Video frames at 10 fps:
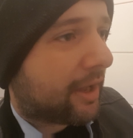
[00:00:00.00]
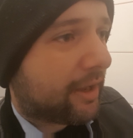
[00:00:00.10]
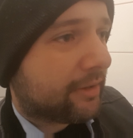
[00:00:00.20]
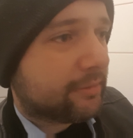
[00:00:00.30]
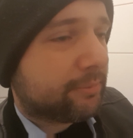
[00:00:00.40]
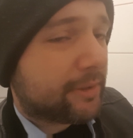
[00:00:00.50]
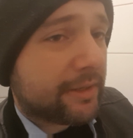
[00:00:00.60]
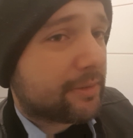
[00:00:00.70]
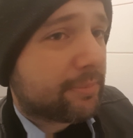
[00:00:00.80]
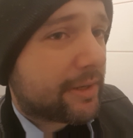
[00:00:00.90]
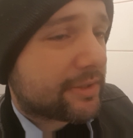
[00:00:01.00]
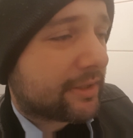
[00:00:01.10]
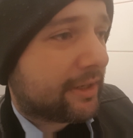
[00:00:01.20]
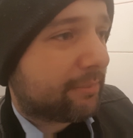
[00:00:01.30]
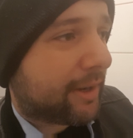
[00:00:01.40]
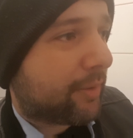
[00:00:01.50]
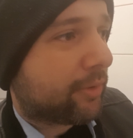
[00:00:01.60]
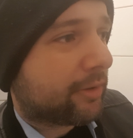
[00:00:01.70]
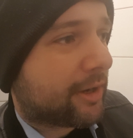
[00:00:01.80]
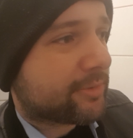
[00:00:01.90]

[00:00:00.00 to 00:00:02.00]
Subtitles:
And it basically, in my world,